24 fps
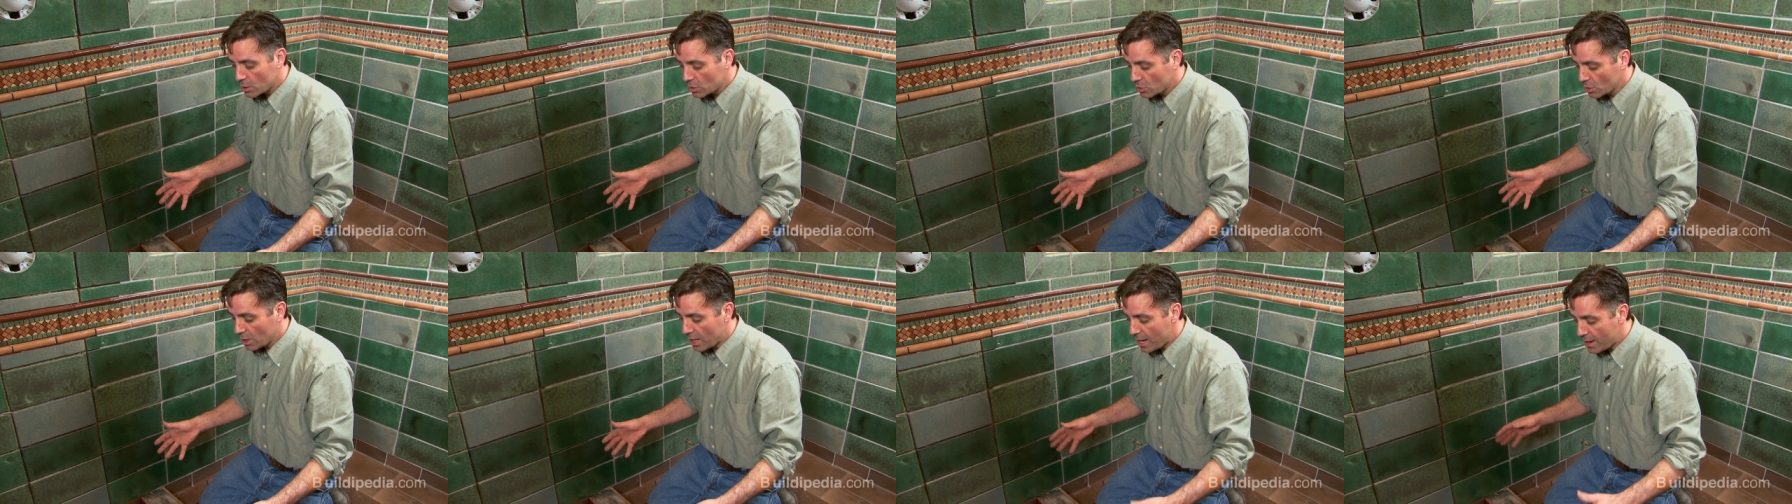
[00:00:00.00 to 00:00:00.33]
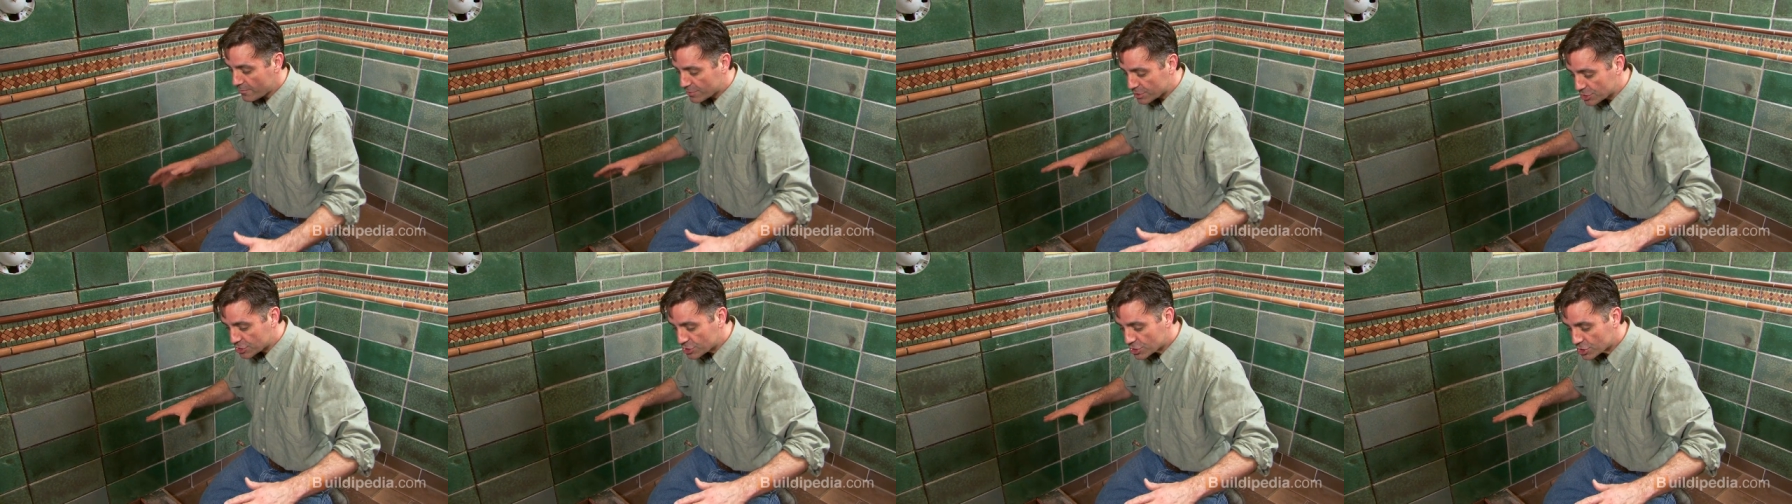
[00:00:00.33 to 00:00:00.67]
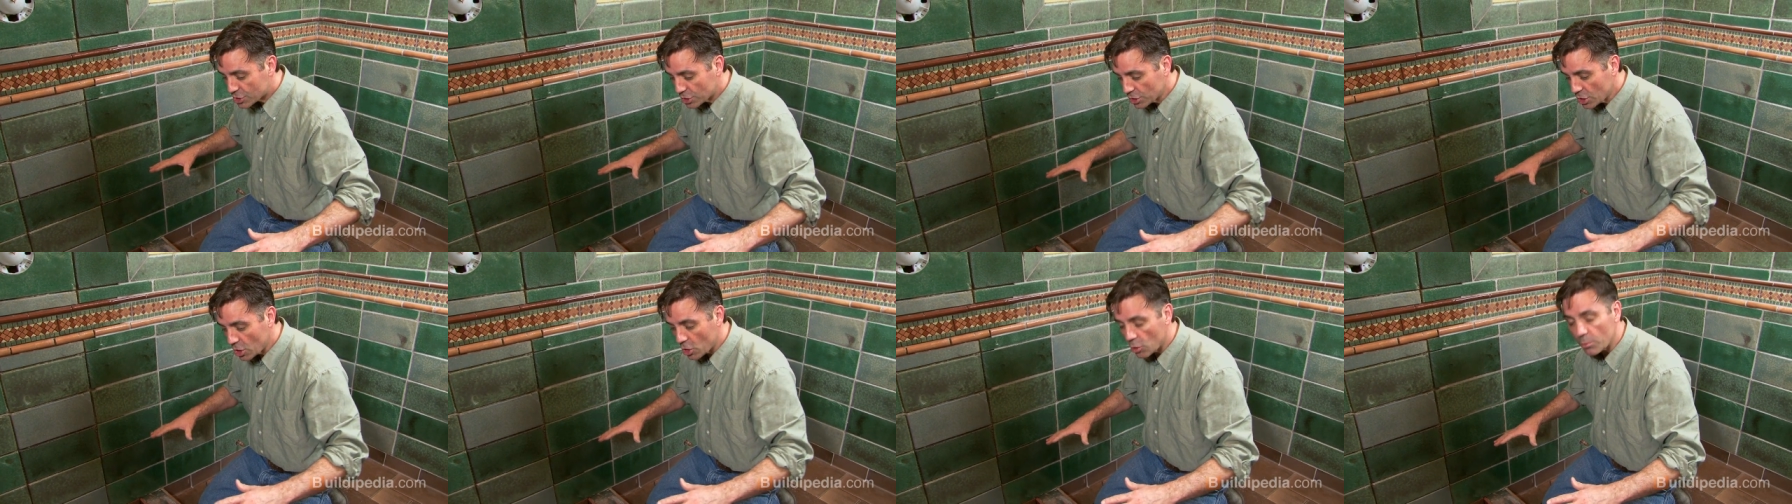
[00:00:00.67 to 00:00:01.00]
you'll have a
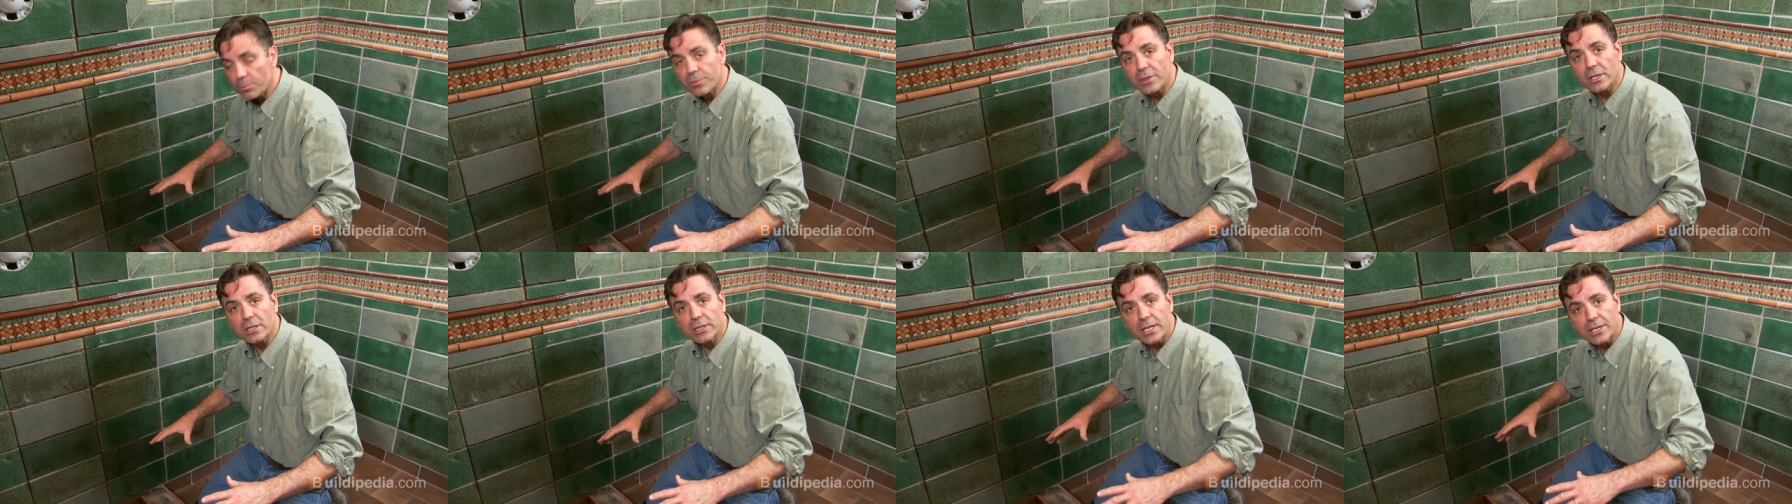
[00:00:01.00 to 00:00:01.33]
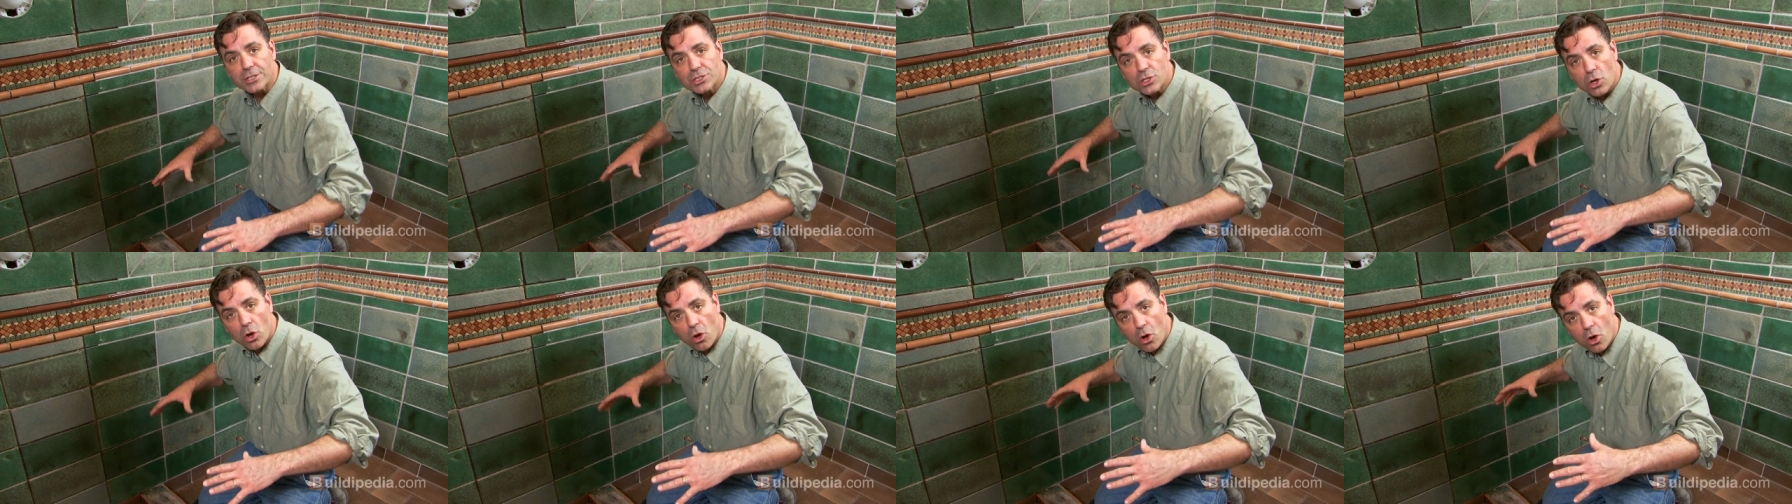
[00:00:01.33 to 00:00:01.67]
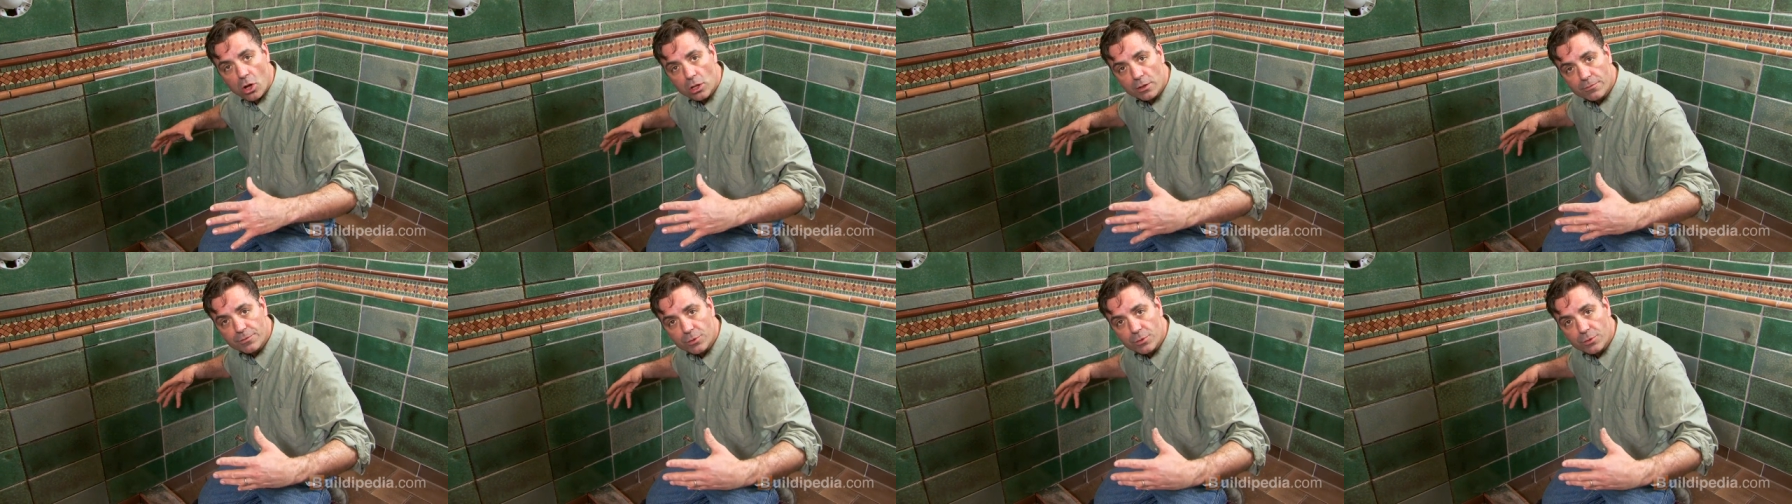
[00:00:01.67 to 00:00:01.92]
slope that lets all